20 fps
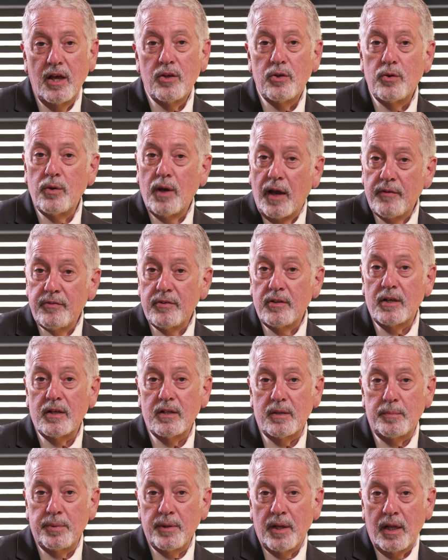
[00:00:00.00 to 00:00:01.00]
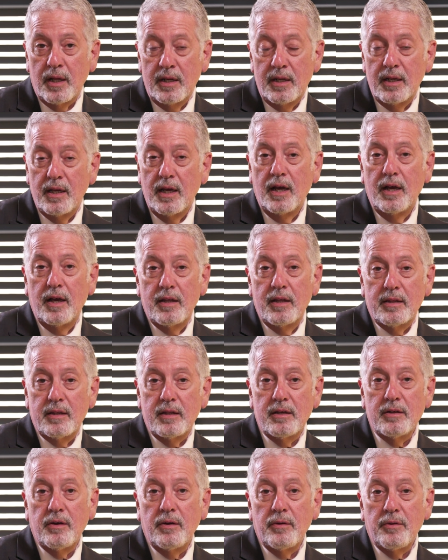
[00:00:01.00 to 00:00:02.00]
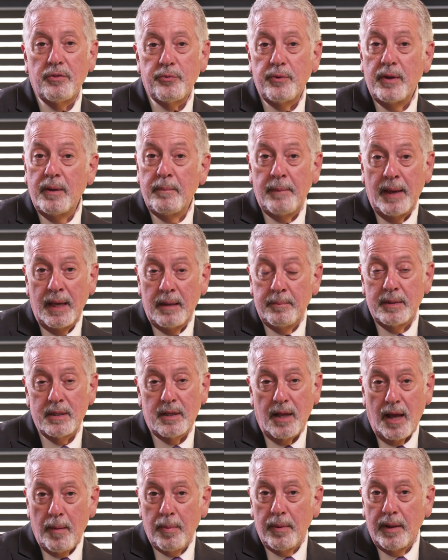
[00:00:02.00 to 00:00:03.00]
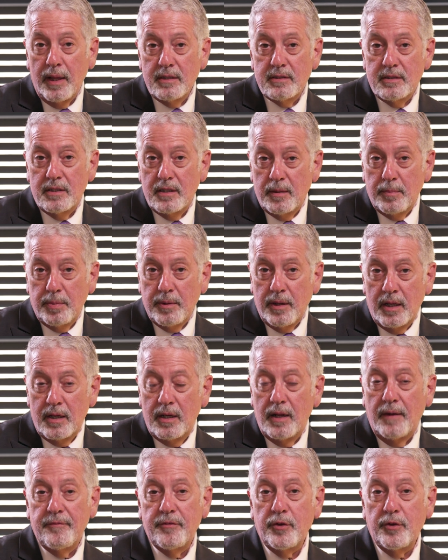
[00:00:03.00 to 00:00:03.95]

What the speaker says: You have to look at blood, the three main metabolites in the blood,